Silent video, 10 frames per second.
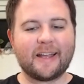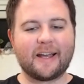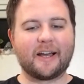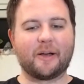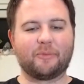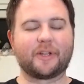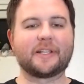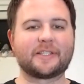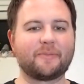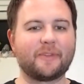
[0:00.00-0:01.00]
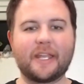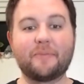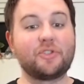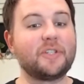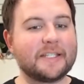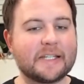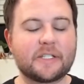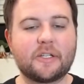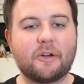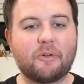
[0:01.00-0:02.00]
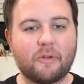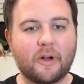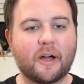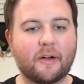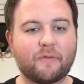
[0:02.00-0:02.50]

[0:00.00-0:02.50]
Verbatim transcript: Um, look at some names you need to get to know uh,